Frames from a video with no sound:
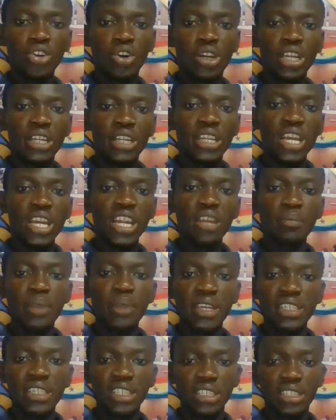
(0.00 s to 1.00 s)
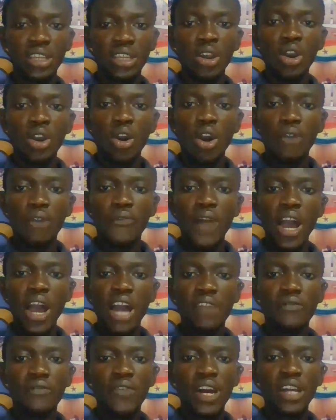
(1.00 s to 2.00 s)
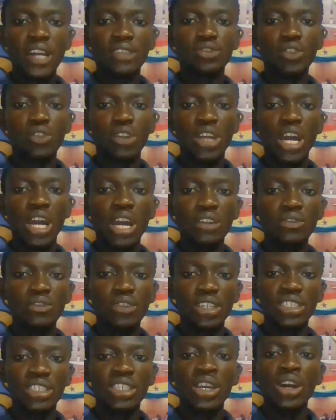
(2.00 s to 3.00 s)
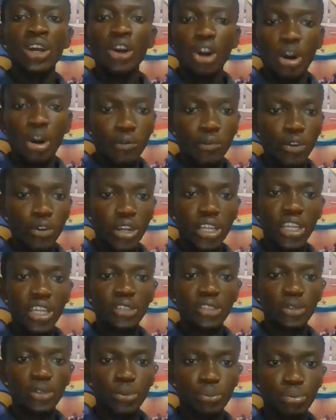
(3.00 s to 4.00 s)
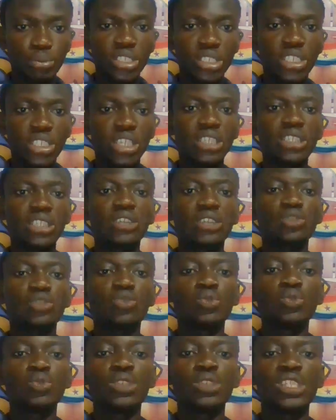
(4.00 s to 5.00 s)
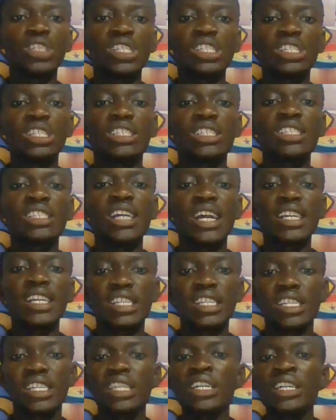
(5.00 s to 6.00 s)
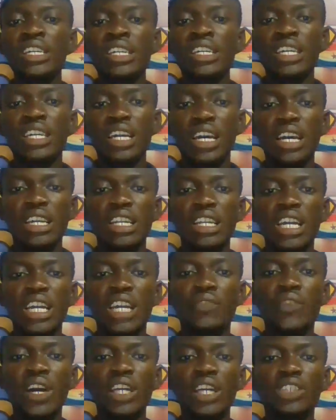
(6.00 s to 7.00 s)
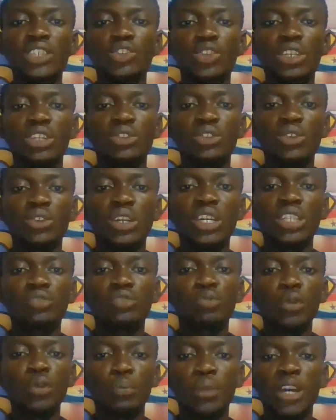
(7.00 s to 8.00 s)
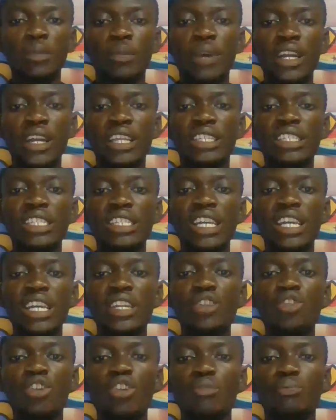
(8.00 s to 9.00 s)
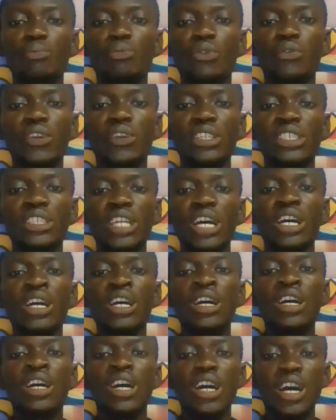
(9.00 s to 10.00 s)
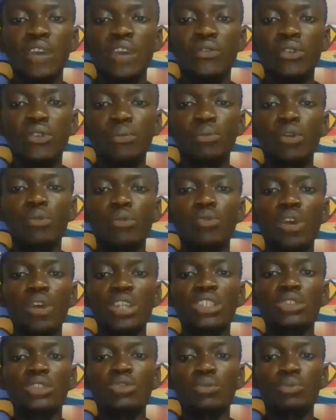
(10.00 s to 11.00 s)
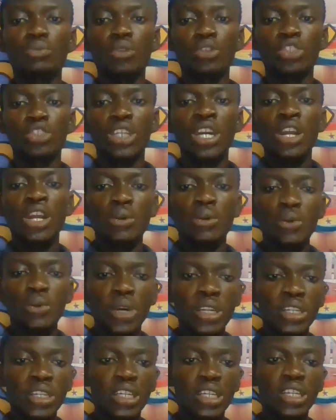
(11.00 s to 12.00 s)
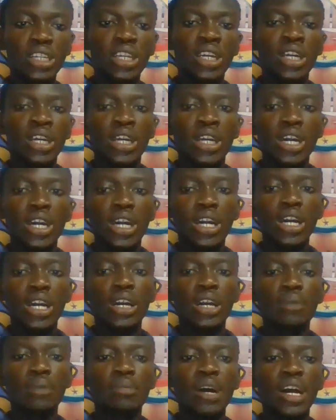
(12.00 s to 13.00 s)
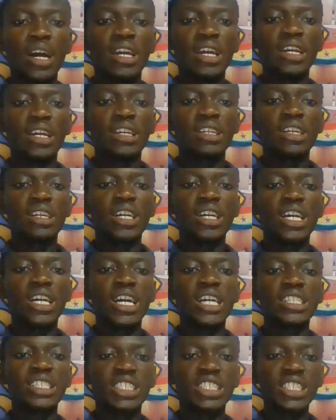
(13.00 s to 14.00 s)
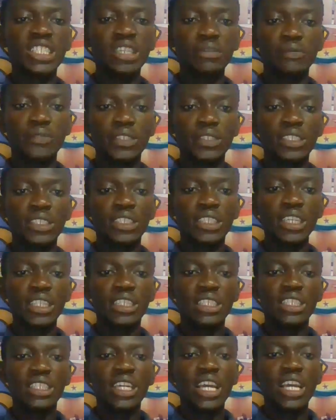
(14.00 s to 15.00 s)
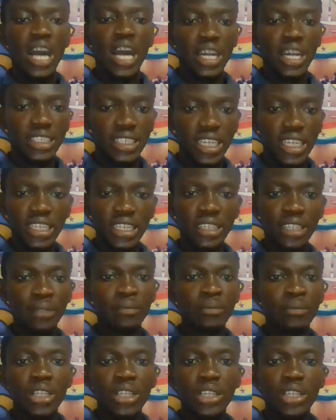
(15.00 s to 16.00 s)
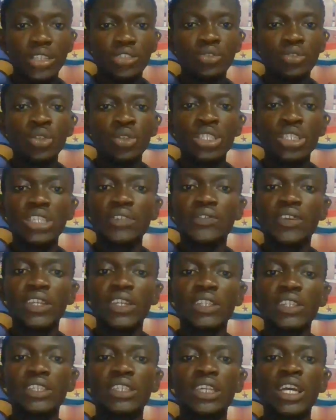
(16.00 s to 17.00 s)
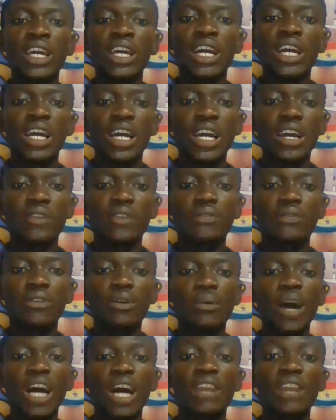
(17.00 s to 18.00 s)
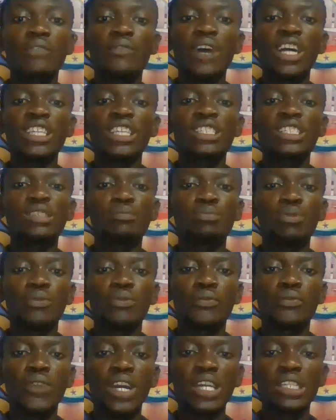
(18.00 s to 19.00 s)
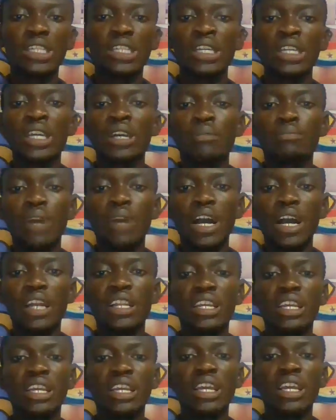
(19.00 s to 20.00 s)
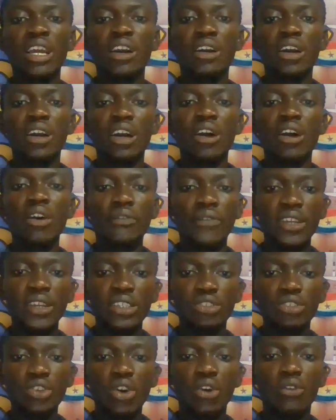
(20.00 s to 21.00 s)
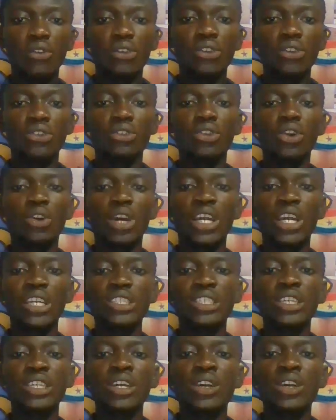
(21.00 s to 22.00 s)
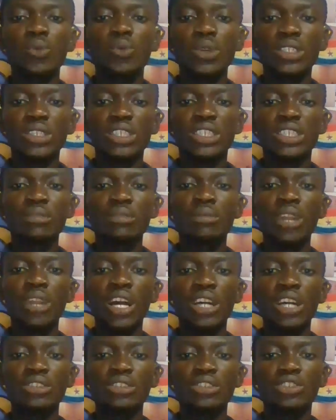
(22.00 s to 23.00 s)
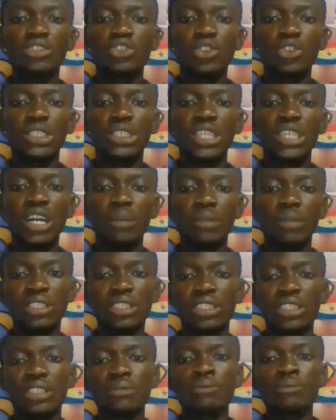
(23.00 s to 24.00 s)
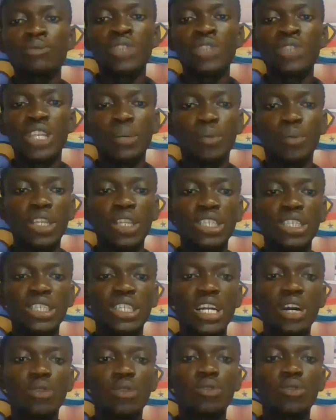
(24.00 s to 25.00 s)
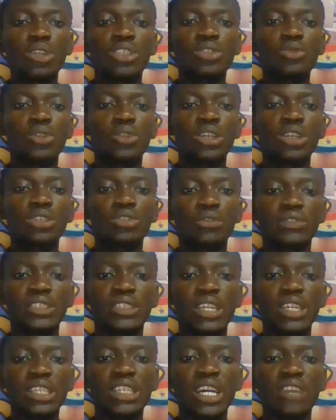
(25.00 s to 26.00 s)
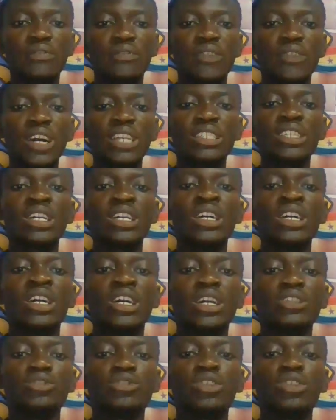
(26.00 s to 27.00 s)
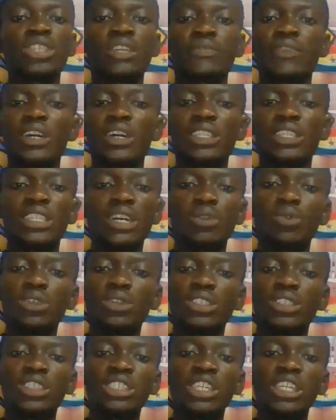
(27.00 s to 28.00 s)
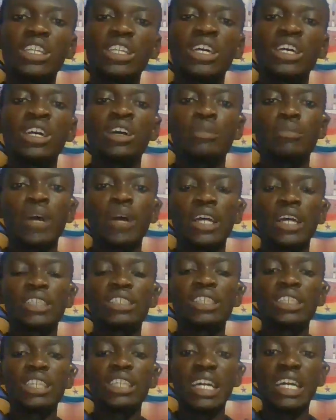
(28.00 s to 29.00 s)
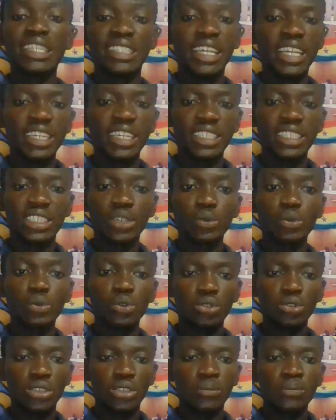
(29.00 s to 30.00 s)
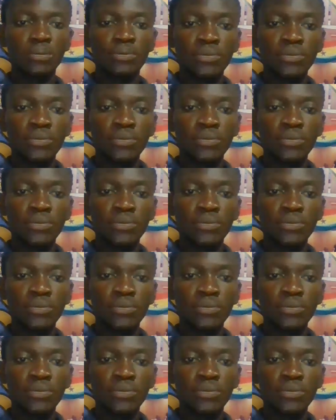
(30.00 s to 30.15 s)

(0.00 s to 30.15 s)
on a daily basis offer advice on hundreds of dockets presented to the CID. Uh, the advice on the docket prepared by the CID on Professor uh, Frimpong Boateng's report rendered uh, by uh, a chief state attorney is no different uh, from advice preferred by the office of dockets with similar shortcomings. The political consequence of such advice is not a factor considered by state attorneys, he wrote.